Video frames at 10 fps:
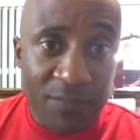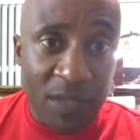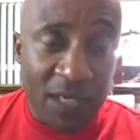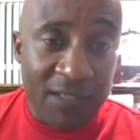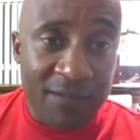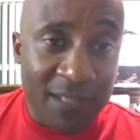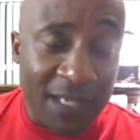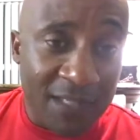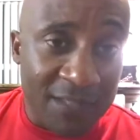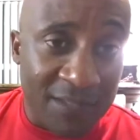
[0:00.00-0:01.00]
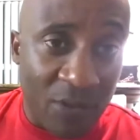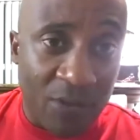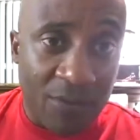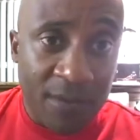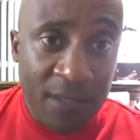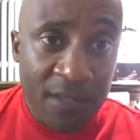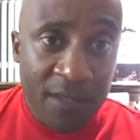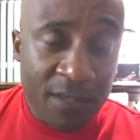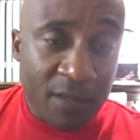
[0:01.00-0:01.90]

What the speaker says: man. Hey, so it